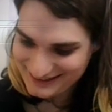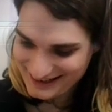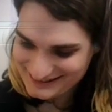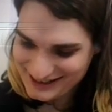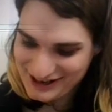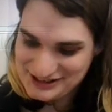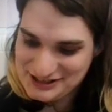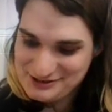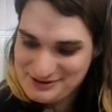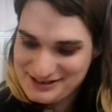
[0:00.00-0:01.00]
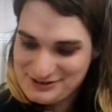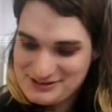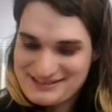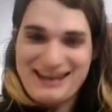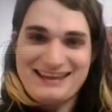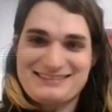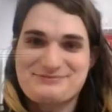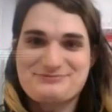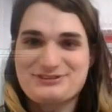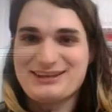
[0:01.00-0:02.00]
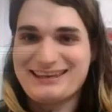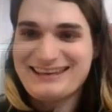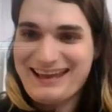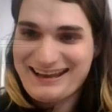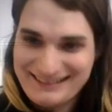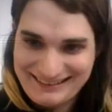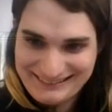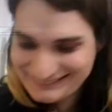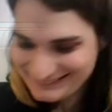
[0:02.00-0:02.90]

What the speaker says: they touch you and you just hit them for like 80.